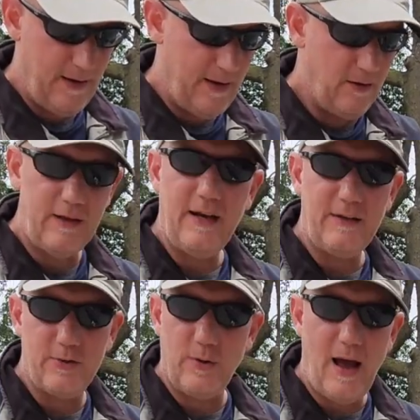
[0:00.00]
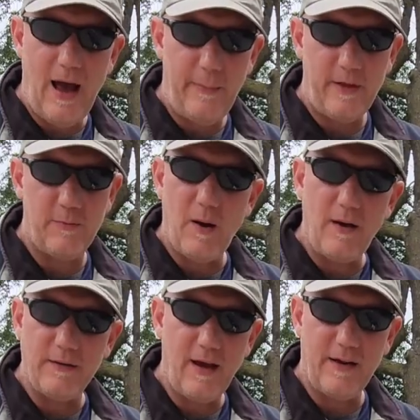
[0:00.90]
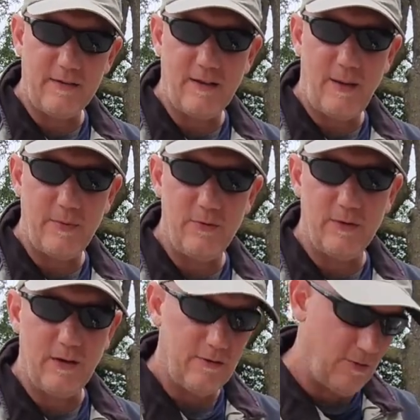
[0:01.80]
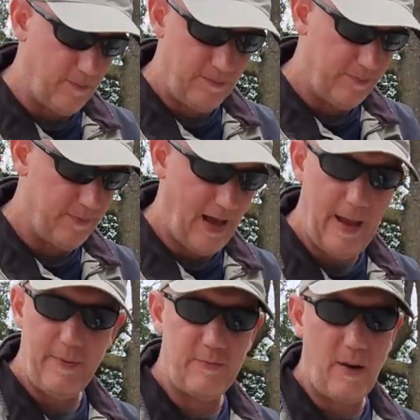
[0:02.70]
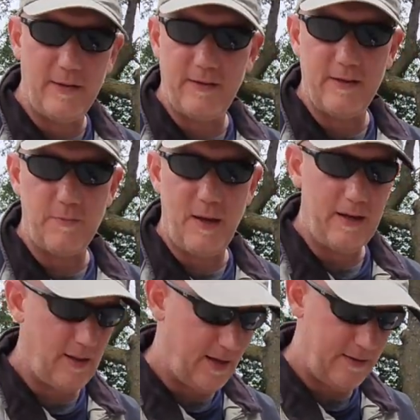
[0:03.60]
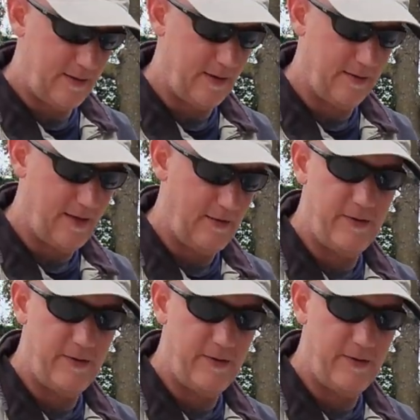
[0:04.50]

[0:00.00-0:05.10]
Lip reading: It'll get it to a happy spot and kind of stop using it. So the happy spot that this bike likes is that